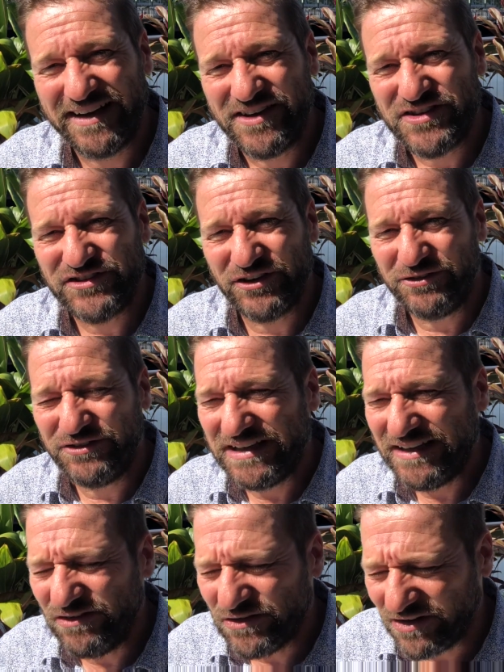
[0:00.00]
So to
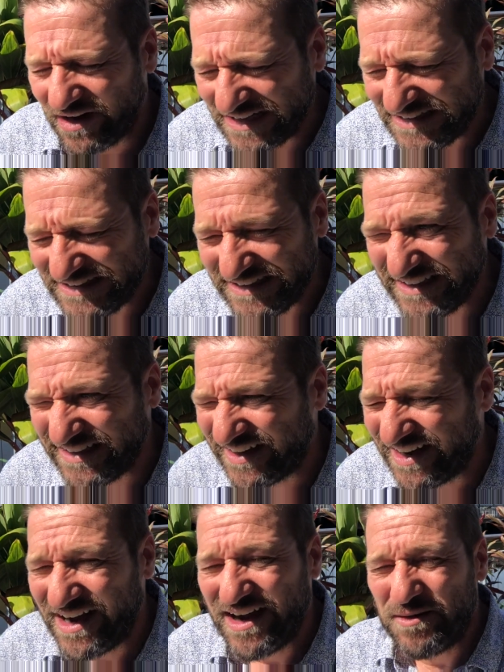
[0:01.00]
give you an idea,
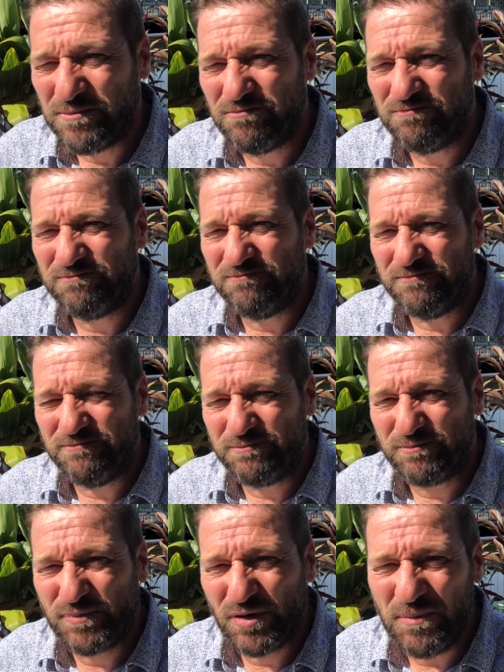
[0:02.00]

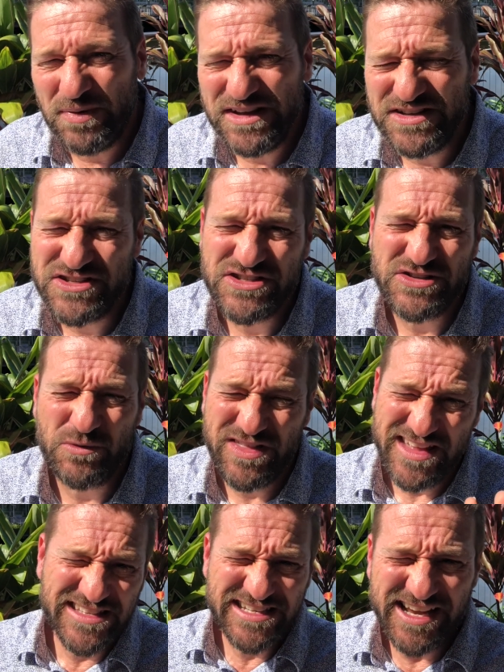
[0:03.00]
properties
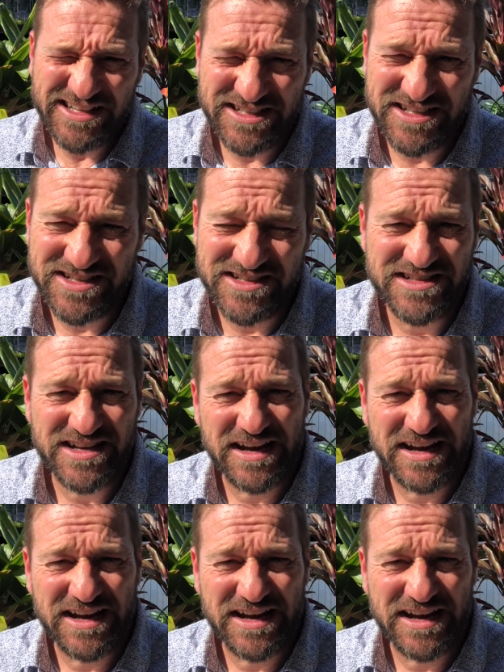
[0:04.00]
within 10 years,